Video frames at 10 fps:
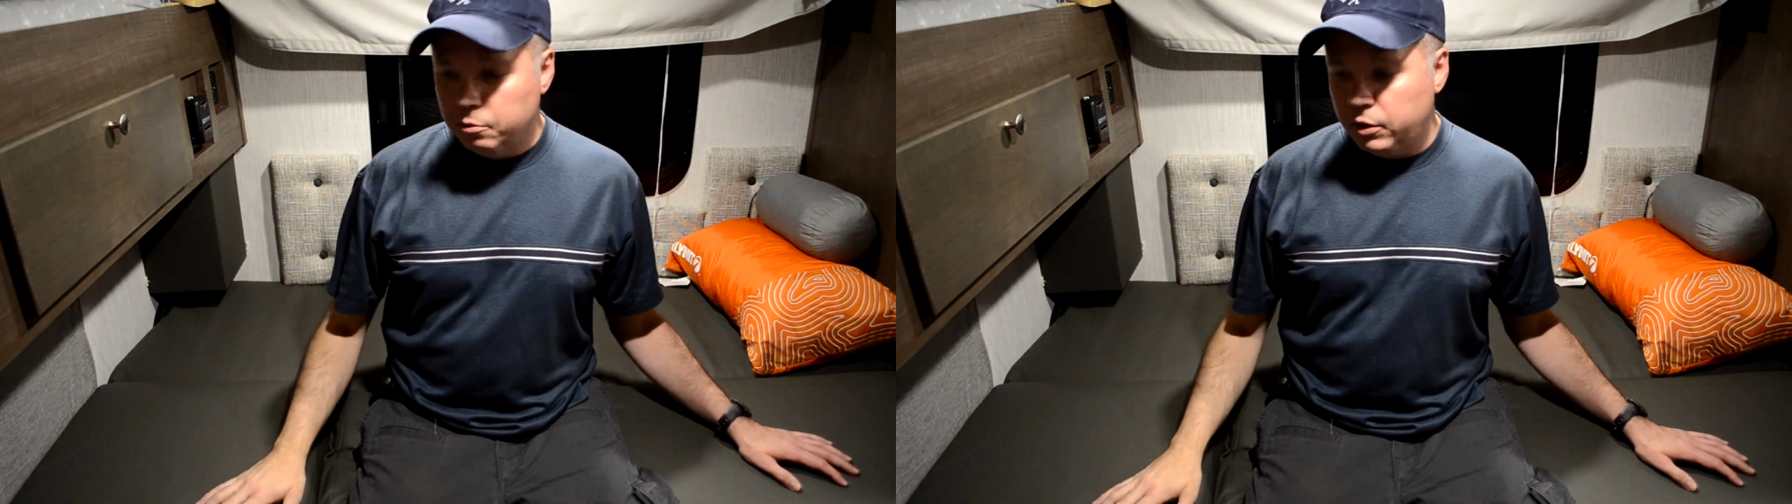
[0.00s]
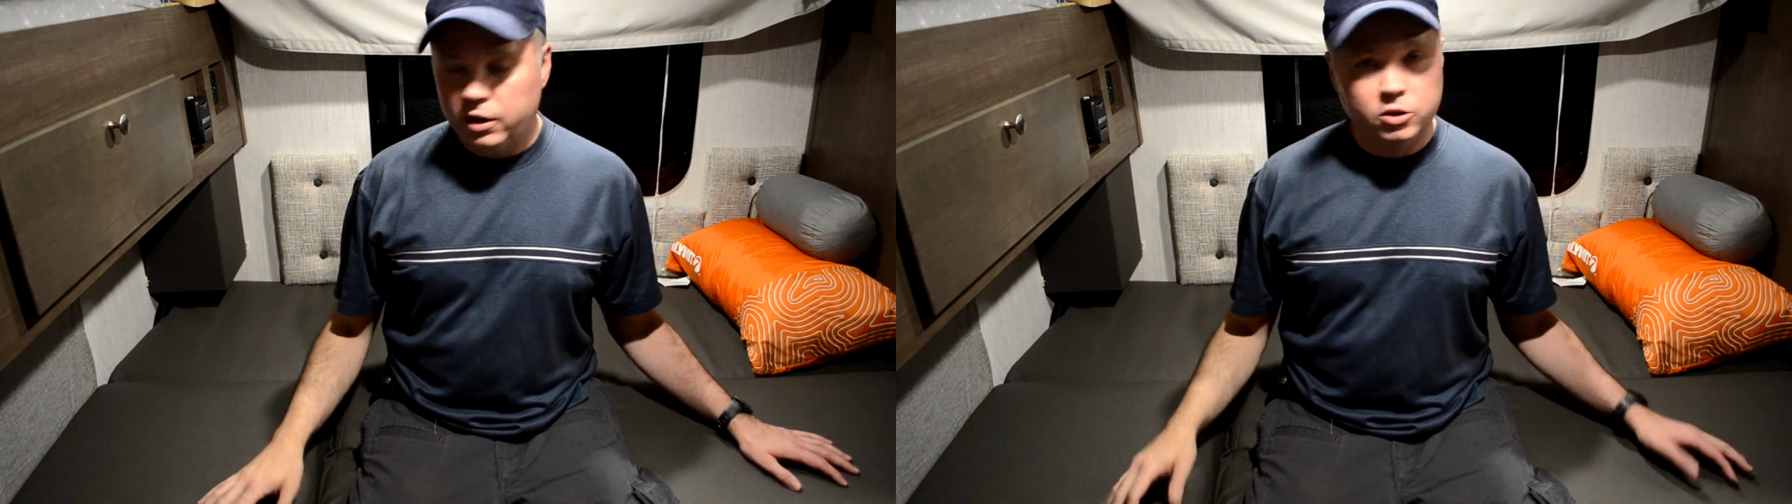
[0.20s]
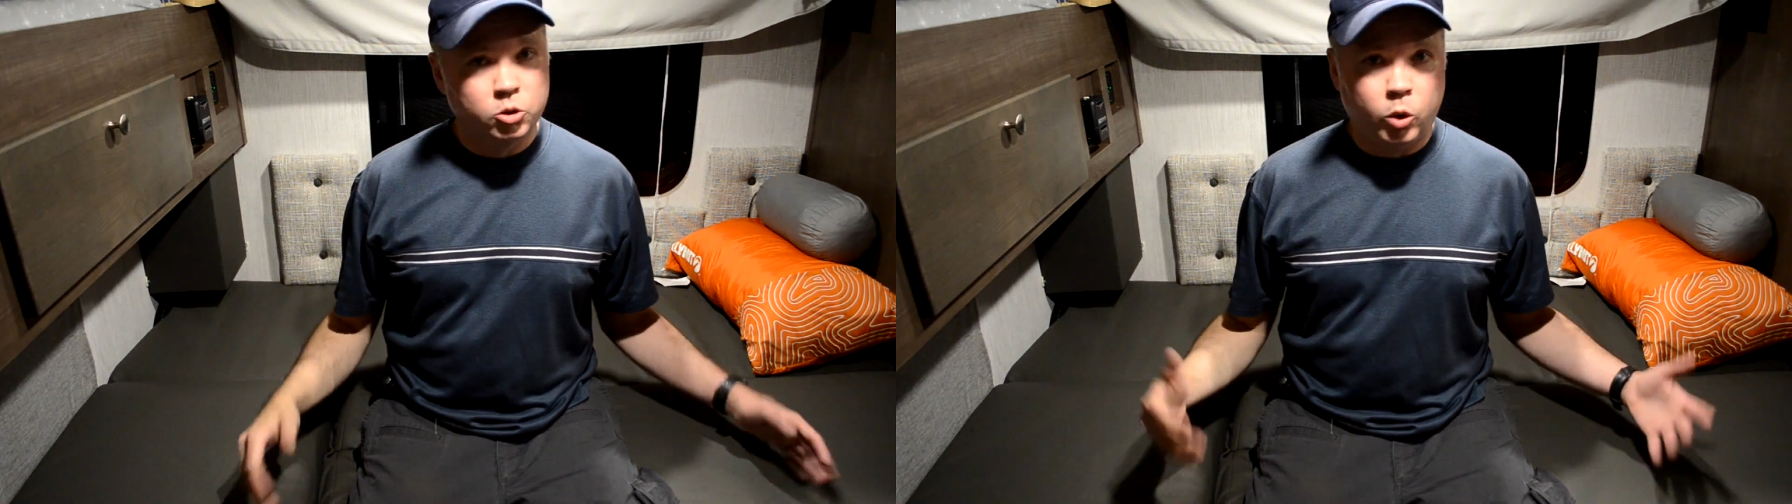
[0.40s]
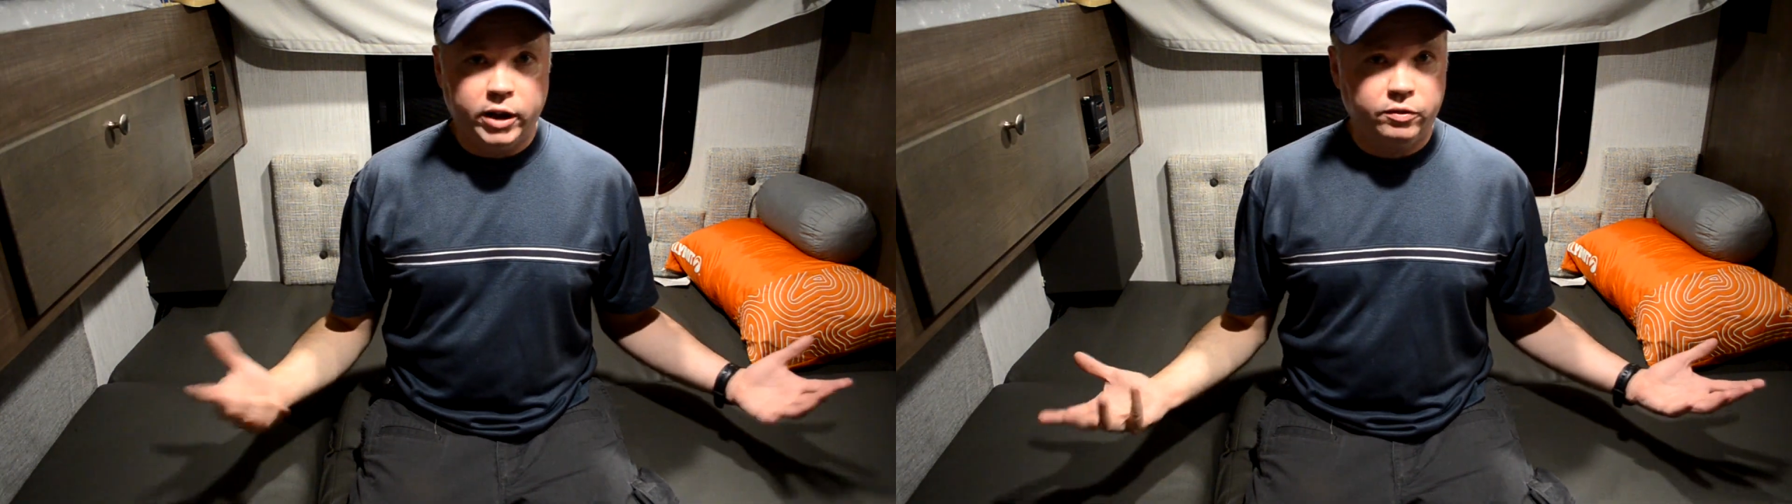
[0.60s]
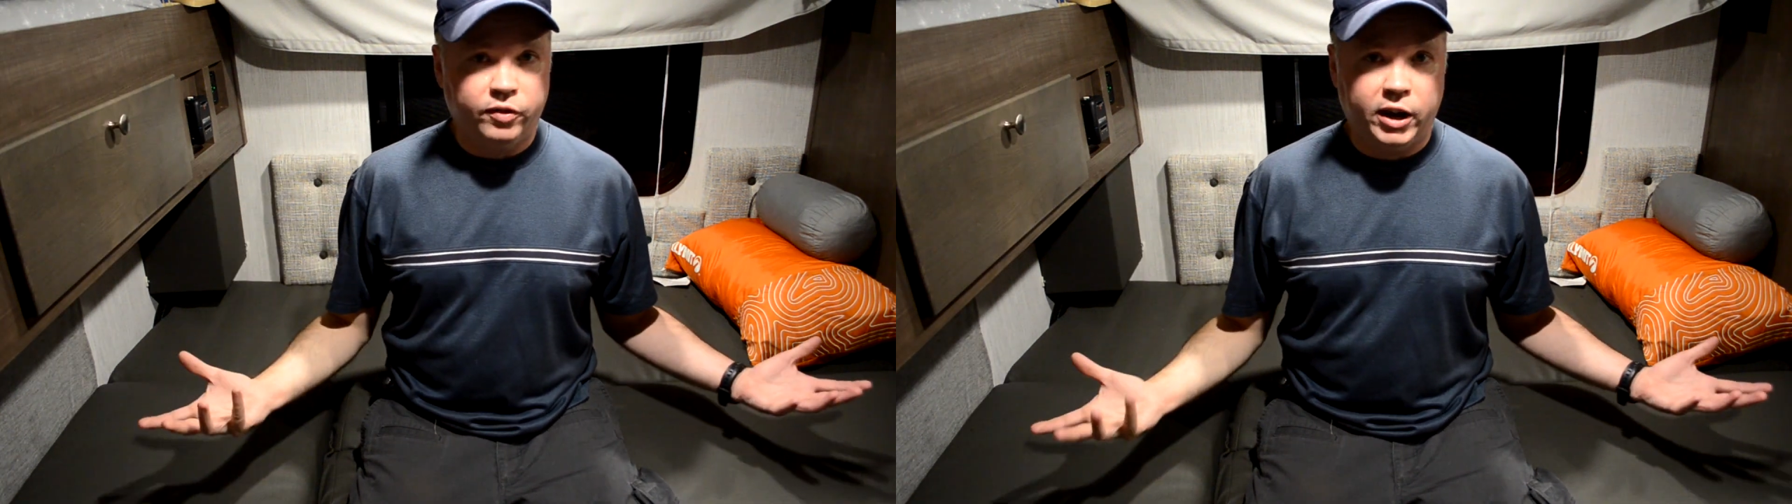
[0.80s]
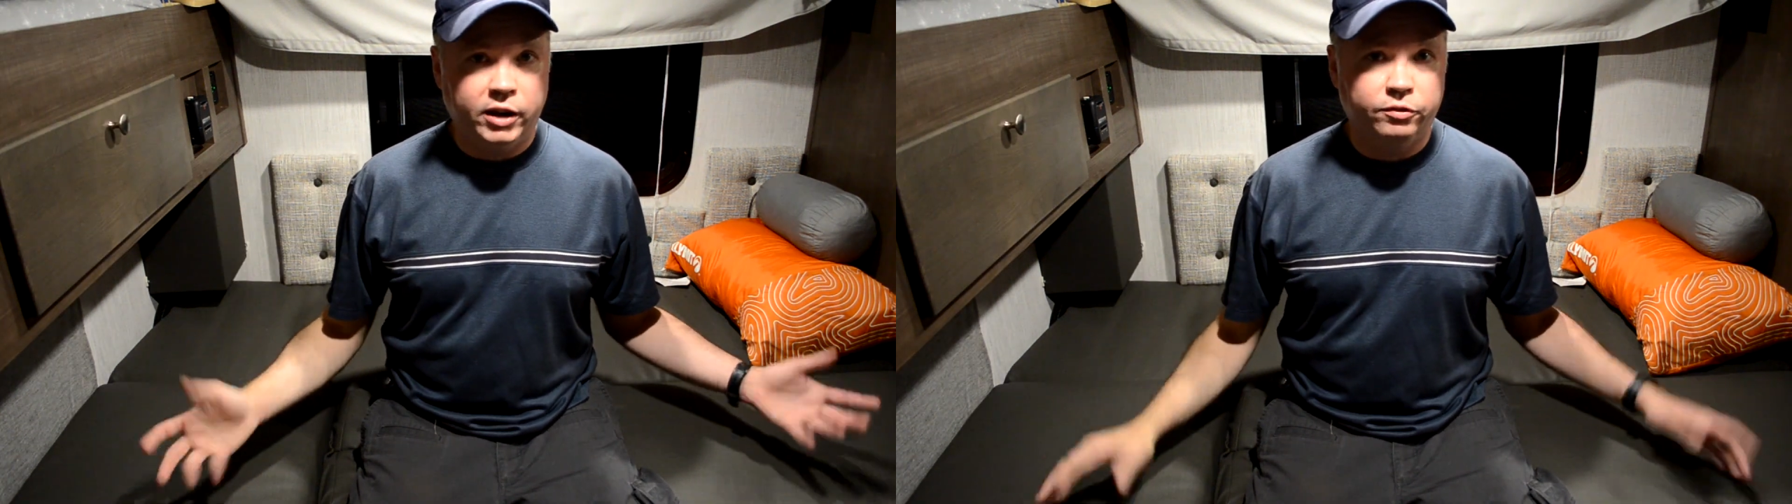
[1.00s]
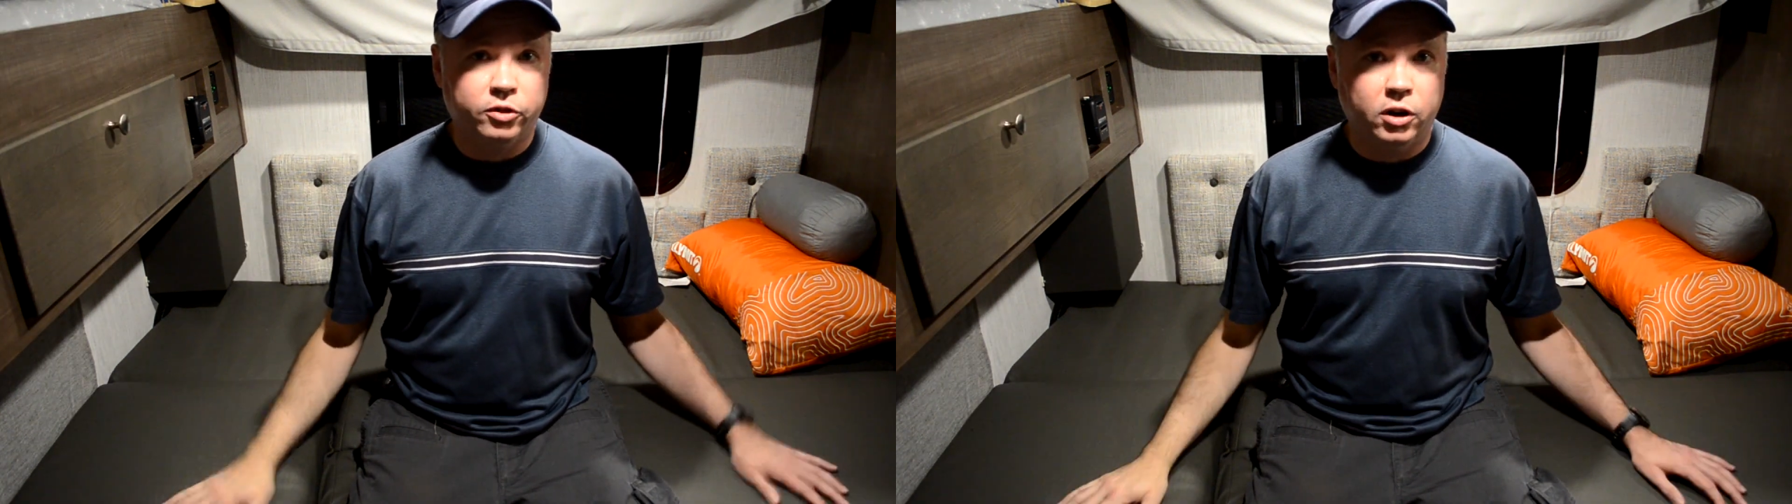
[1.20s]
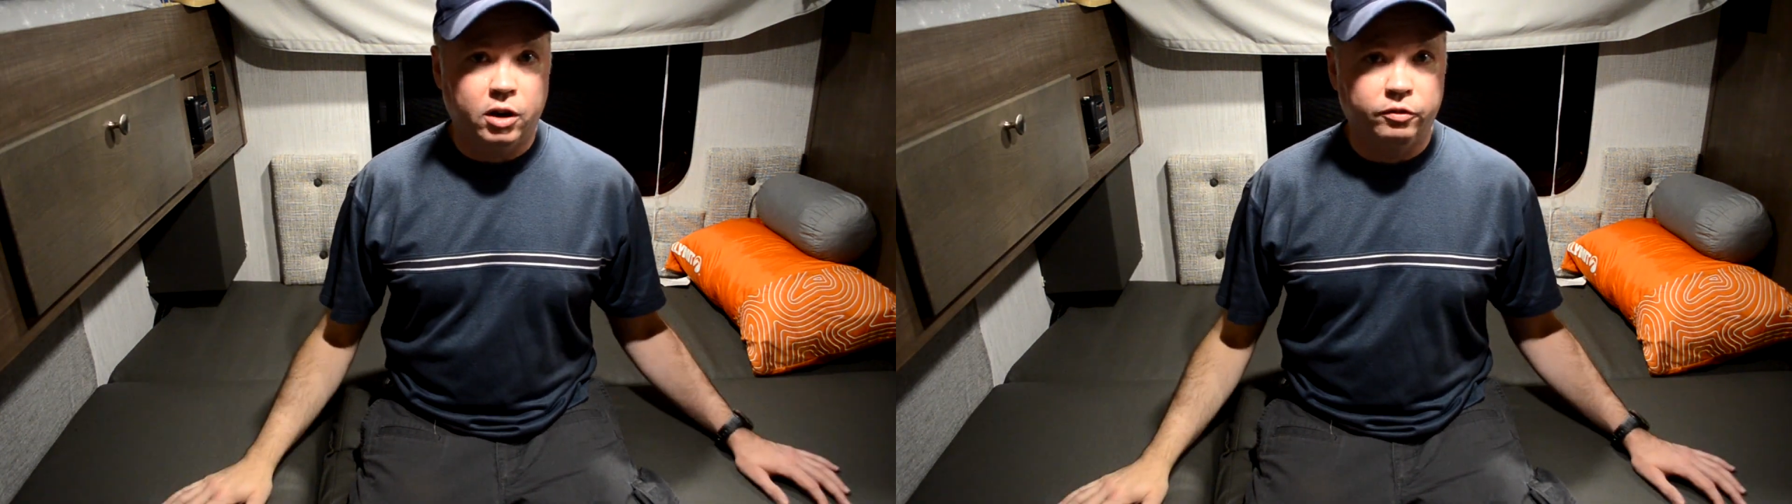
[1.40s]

but it's quite fine for